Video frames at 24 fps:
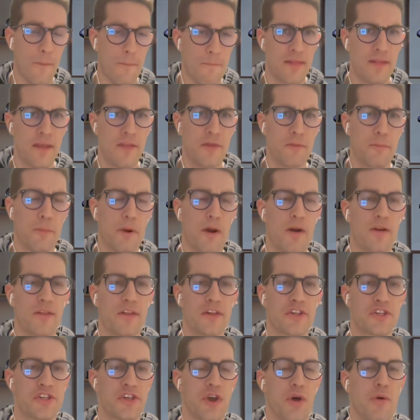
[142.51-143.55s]
And another part of
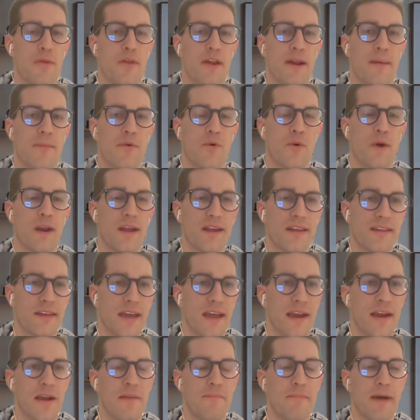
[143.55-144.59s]
the show that I'm quite
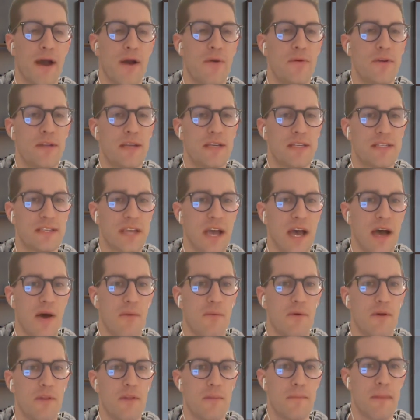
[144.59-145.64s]
excited about is
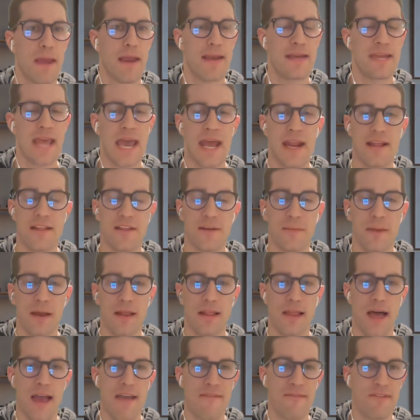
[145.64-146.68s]
one of the main tenets of my
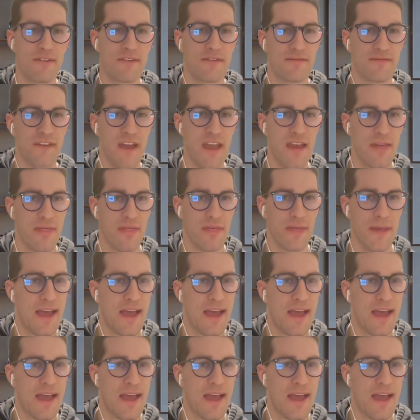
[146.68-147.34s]
life is faith.